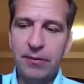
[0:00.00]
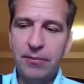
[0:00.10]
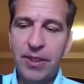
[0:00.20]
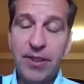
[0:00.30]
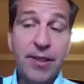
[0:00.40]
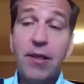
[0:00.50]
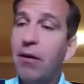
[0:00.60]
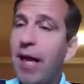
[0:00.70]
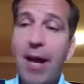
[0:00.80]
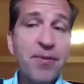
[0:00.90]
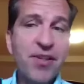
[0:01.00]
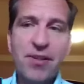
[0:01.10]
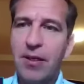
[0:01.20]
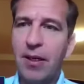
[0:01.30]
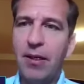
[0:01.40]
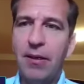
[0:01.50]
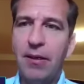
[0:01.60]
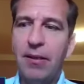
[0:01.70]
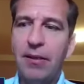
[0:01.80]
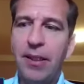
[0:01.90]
the, business collapse in uh,